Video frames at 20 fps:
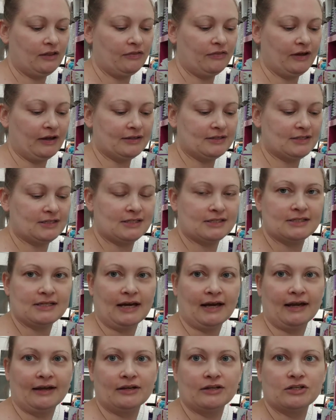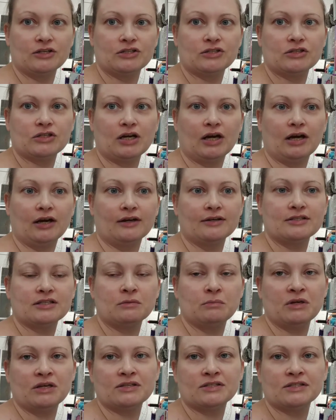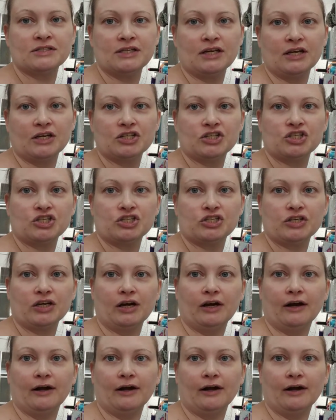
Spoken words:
that's designed to be stitched